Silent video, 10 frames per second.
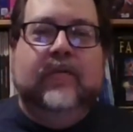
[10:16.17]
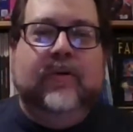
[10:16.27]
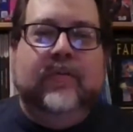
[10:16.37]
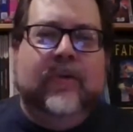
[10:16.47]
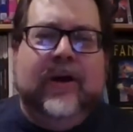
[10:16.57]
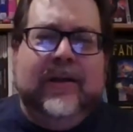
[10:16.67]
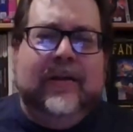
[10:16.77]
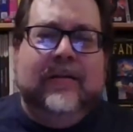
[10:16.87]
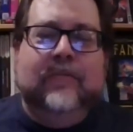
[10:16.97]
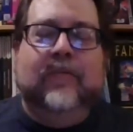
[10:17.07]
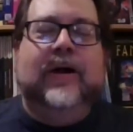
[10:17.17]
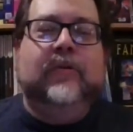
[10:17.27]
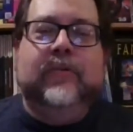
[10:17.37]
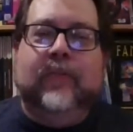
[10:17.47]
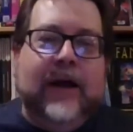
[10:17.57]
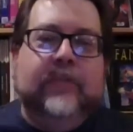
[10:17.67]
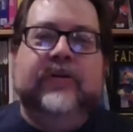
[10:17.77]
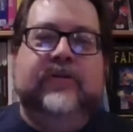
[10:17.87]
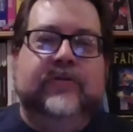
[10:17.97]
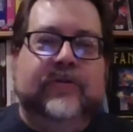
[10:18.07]
What? Why
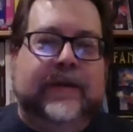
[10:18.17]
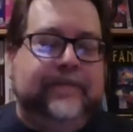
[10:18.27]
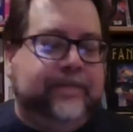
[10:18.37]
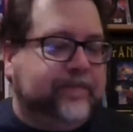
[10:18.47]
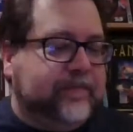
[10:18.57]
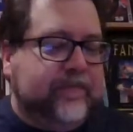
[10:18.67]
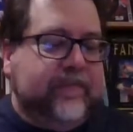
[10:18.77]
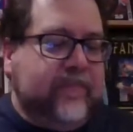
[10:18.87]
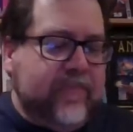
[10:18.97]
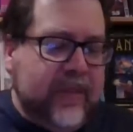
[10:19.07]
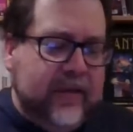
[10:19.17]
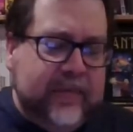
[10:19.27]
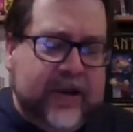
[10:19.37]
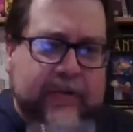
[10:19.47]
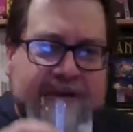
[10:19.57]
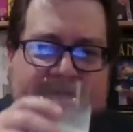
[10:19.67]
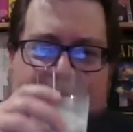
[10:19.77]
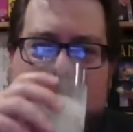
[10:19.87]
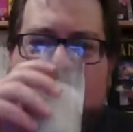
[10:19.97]
would you do that? But anyways,